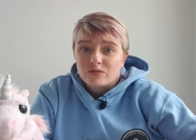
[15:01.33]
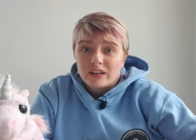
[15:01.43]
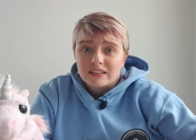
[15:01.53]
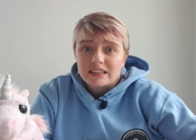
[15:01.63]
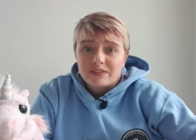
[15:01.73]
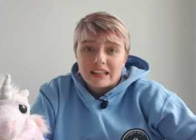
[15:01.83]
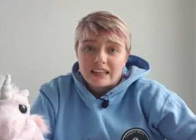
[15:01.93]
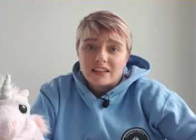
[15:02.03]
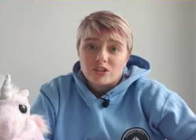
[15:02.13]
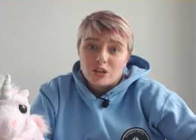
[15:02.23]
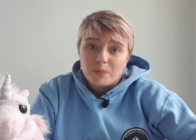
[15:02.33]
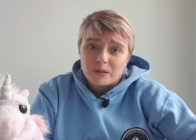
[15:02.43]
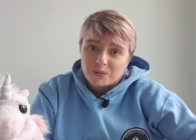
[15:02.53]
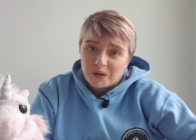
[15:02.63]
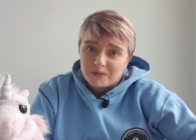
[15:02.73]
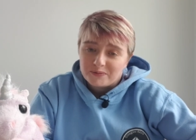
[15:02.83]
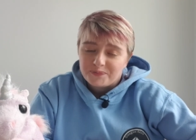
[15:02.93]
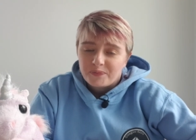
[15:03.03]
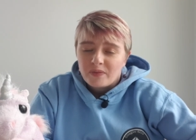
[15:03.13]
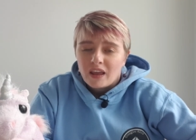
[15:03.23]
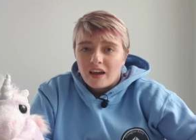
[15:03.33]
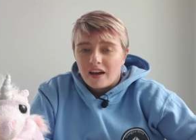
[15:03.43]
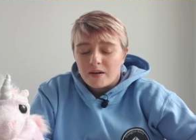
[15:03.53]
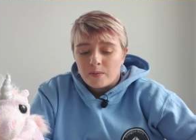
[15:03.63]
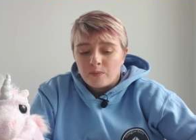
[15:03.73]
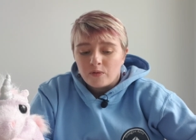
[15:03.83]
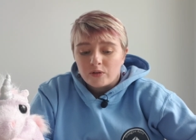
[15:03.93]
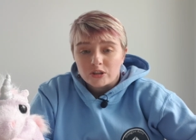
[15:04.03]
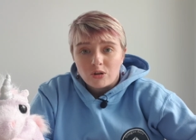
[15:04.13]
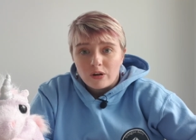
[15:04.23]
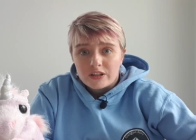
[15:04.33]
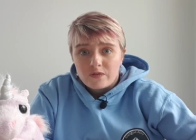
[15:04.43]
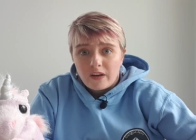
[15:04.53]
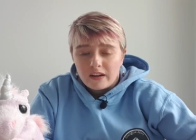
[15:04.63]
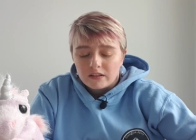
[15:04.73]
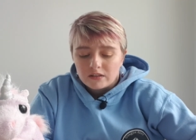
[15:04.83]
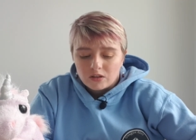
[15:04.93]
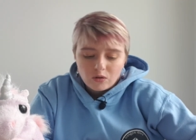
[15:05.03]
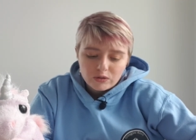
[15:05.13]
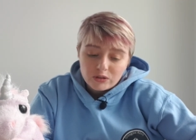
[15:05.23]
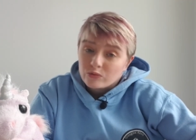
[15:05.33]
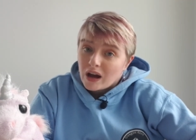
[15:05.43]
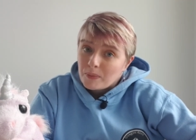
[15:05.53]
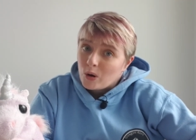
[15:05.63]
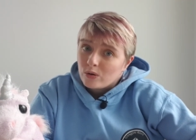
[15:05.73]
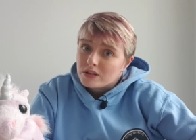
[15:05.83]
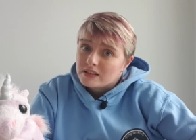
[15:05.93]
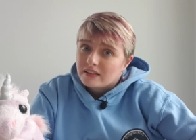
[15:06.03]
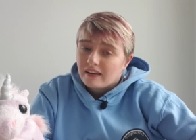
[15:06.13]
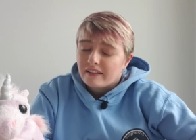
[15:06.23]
relatively cheap as well. For Scottish fare, go to Rab Ha's.